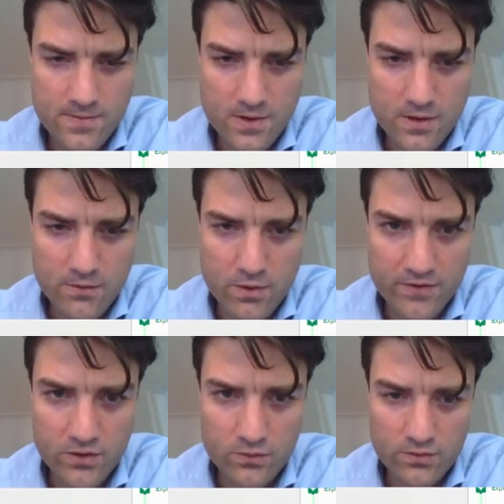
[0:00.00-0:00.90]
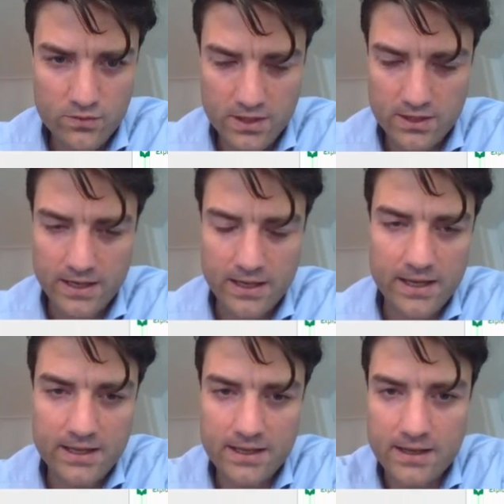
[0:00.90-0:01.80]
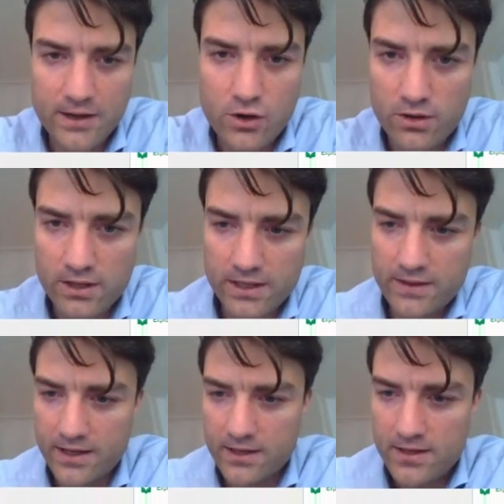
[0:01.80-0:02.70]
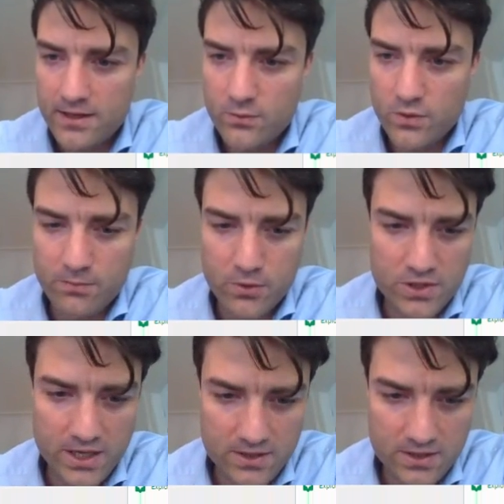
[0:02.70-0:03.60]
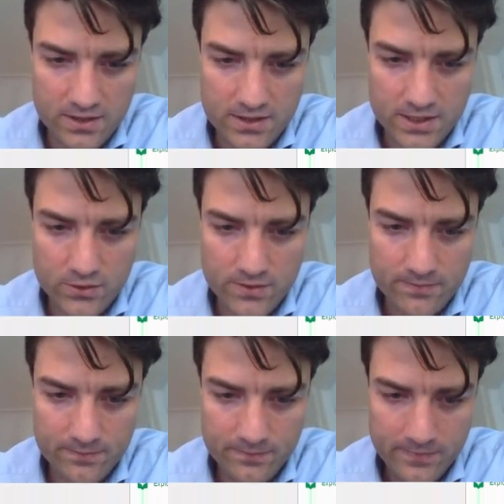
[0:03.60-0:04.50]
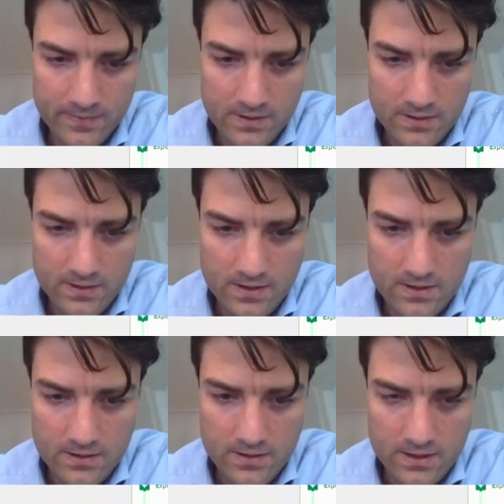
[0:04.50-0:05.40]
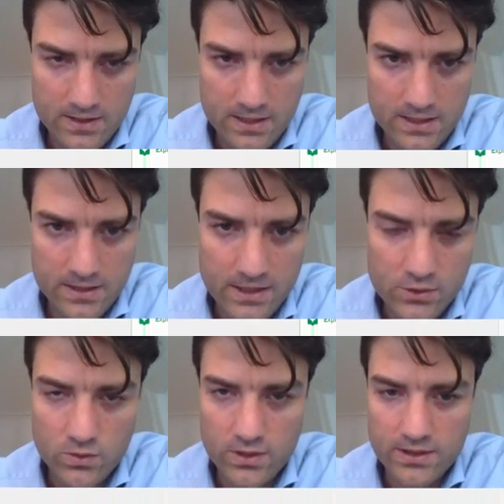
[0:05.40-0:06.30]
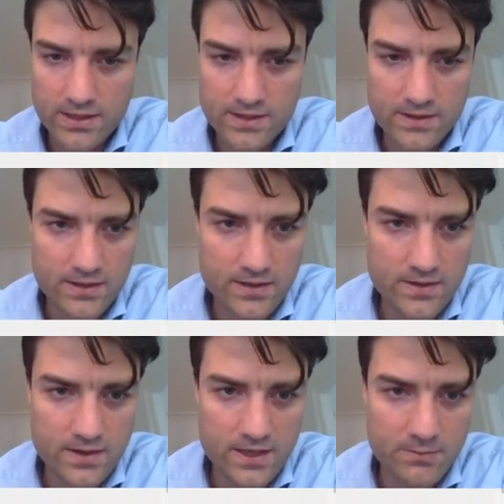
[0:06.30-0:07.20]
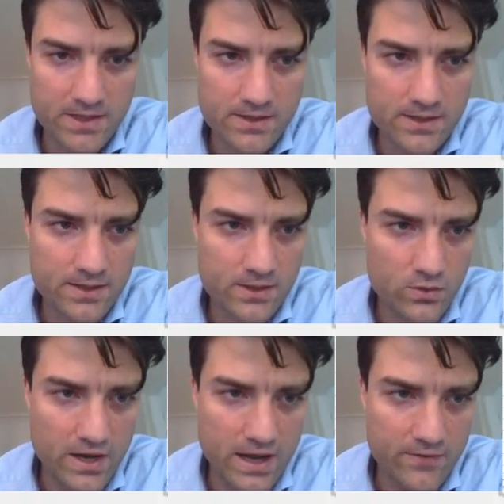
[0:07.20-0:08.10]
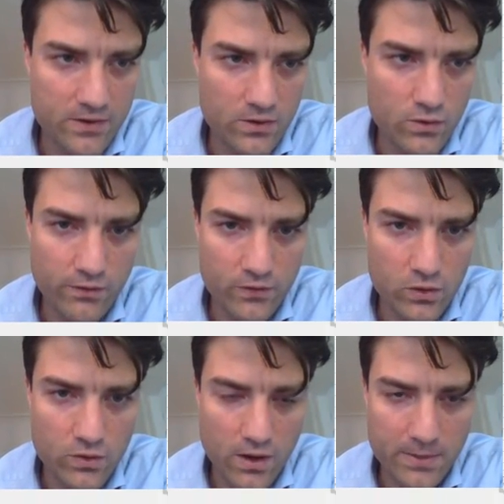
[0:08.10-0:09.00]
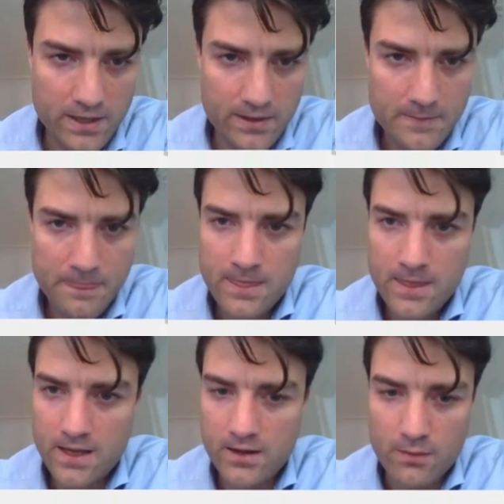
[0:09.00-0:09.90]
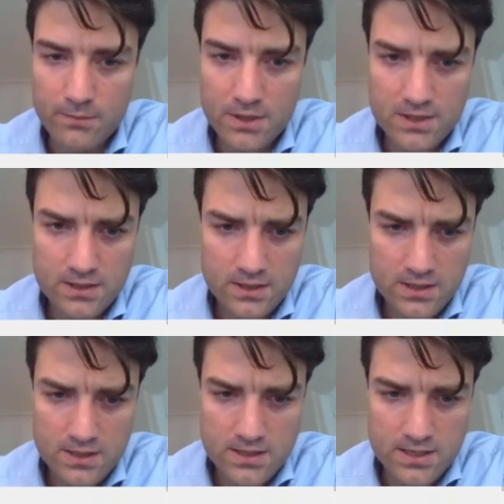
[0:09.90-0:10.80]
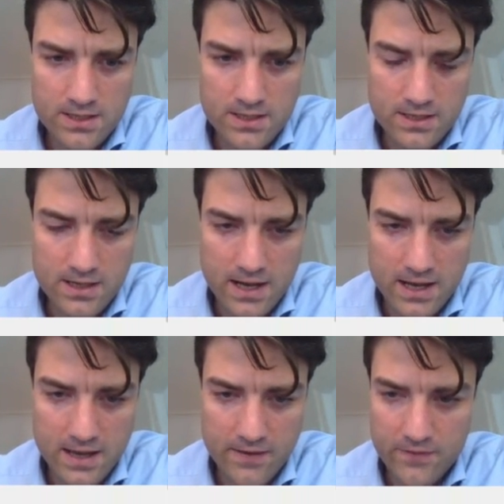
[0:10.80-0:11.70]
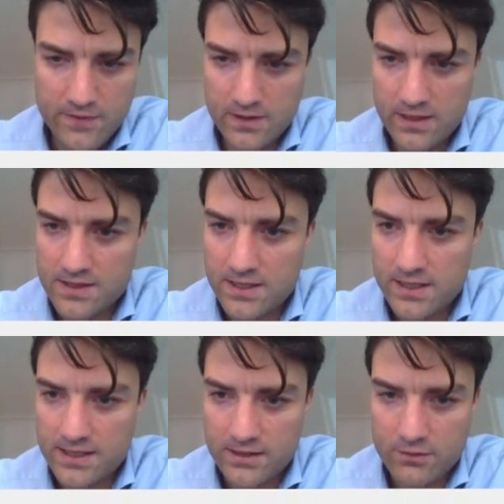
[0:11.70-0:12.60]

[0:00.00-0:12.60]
revenue, and I can correlate that with projected, etc. And this one is the expenses. So I have the overview up here in numbers, and I have can see it as a